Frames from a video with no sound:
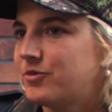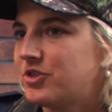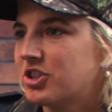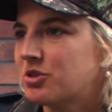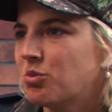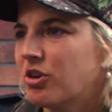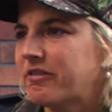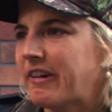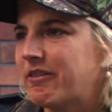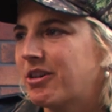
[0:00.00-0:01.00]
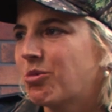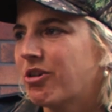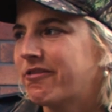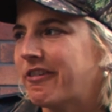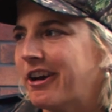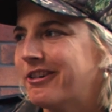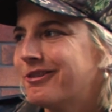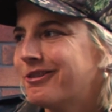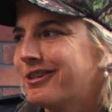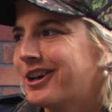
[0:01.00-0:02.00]
just having more
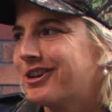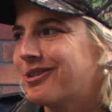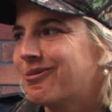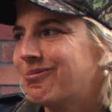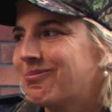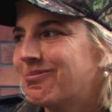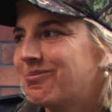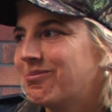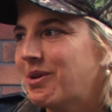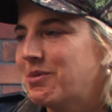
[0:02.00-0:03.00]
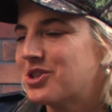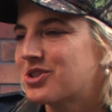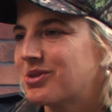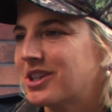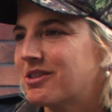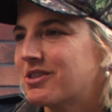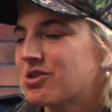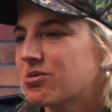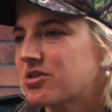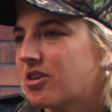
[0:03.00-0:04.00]
fun, and maybe just doing
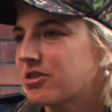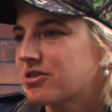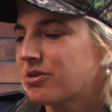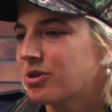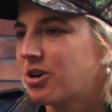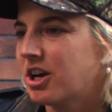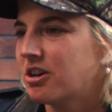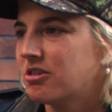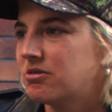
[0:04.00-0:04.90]
individual songs for a while.